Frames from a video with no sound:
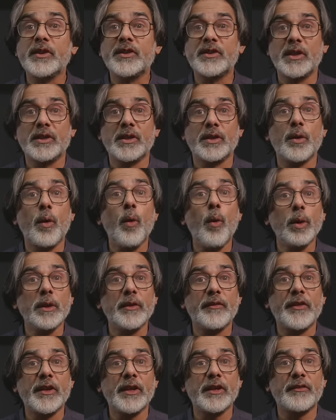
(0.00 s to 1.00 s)
considered all
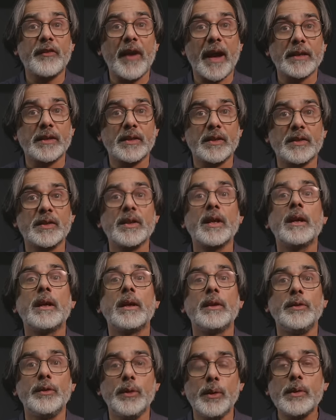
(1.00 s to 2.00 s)
of these factors,
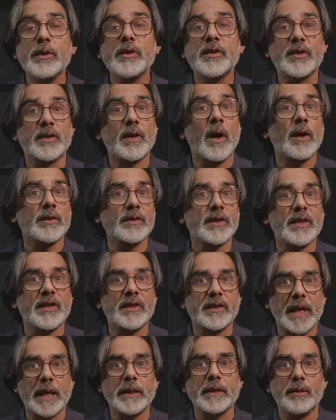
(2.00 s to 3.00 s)
you can start to
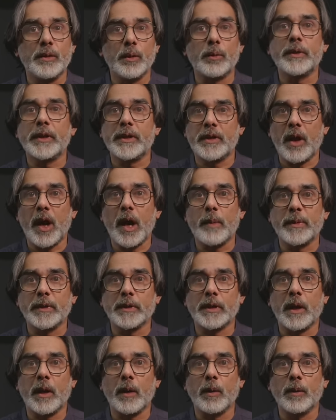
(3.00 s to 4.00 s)
set your
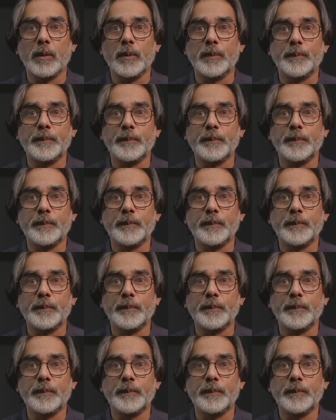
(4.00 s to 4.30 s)
retirement goal.